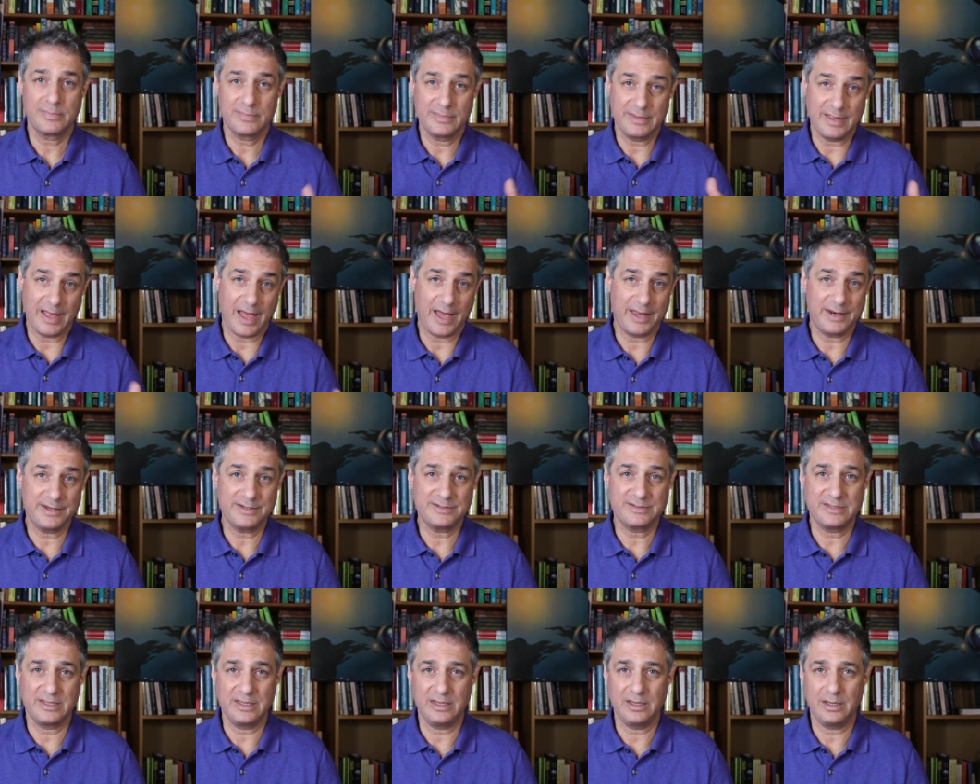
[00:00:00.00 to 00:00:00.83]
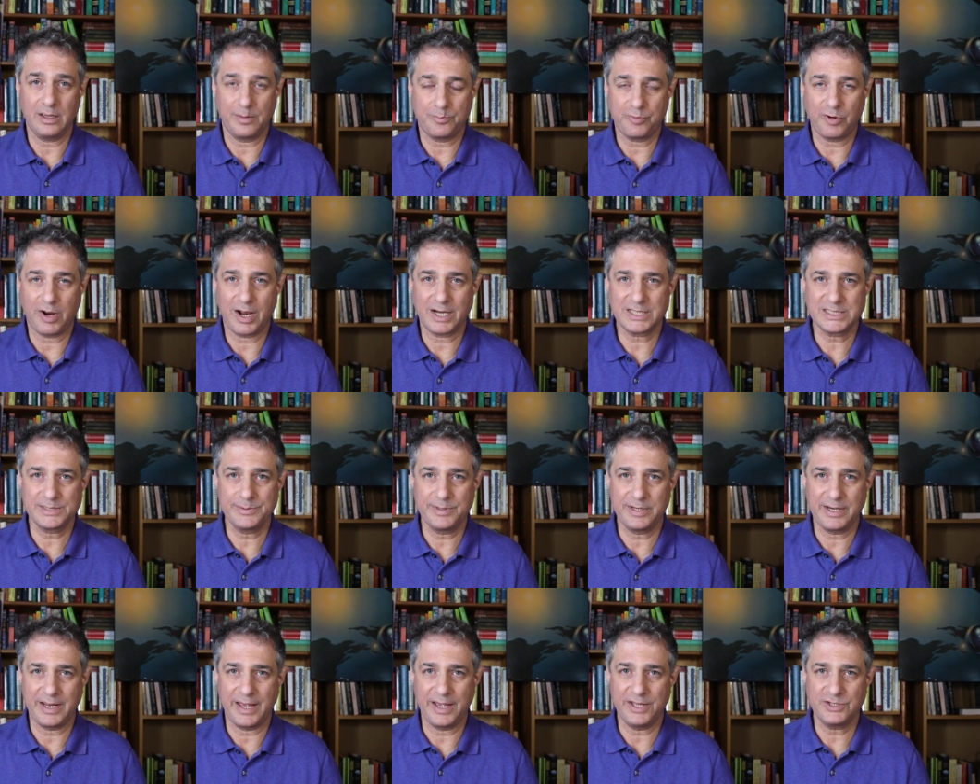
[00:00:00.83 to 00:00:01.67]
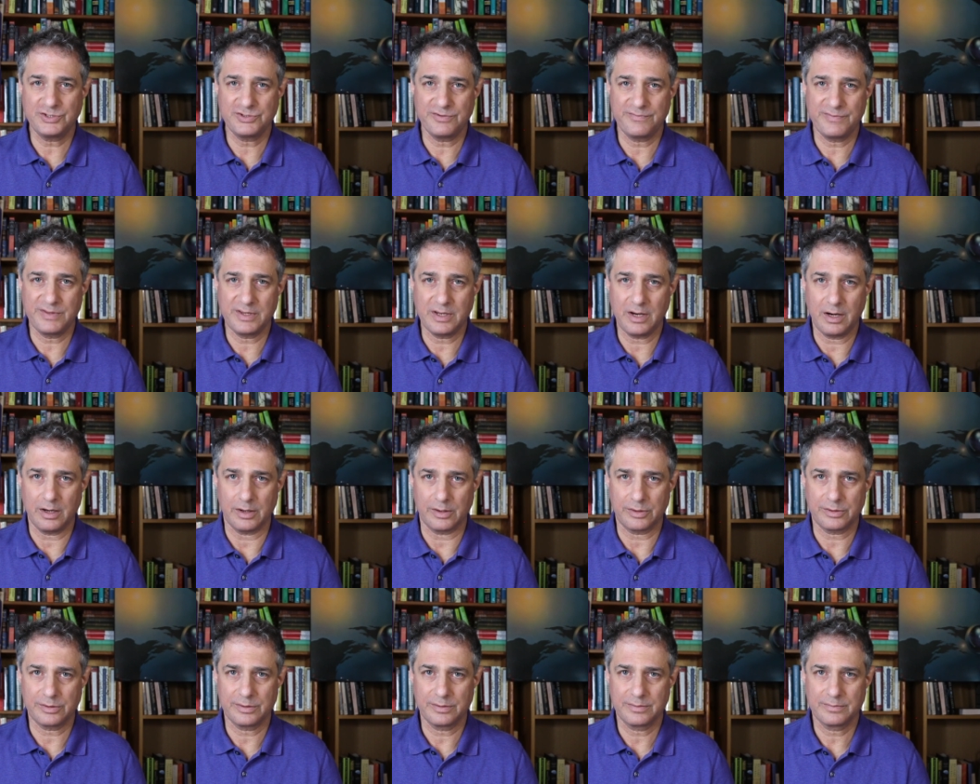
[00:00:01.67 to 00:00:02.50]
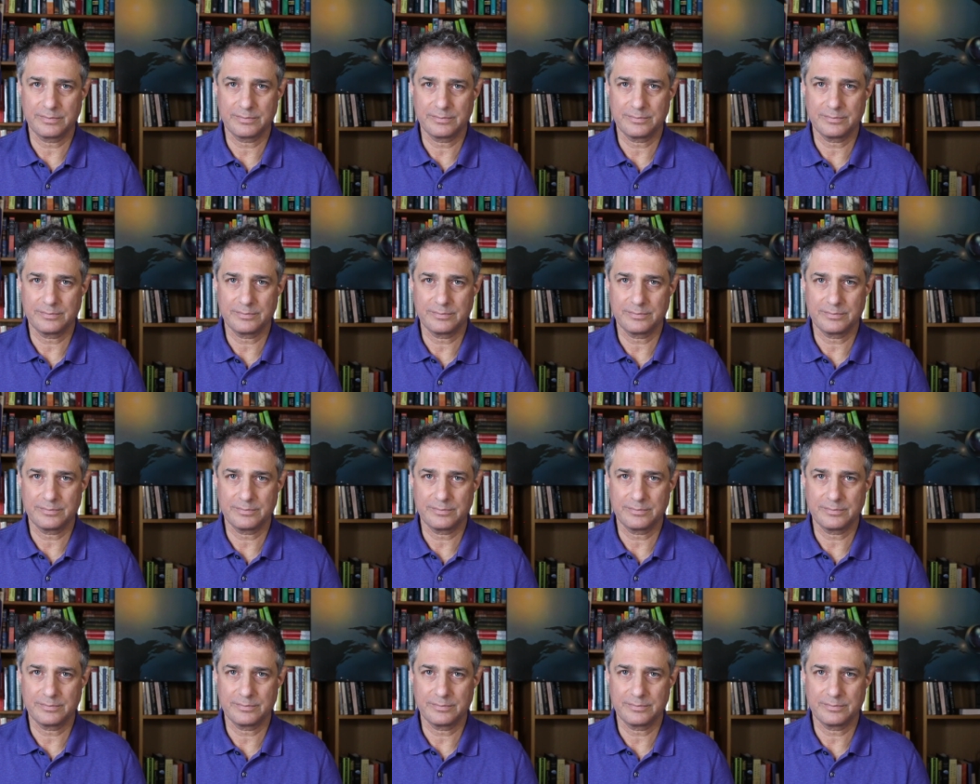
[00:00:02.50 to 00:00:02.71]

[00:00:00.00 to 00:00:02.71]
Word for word: That is the approximate age of the Earth.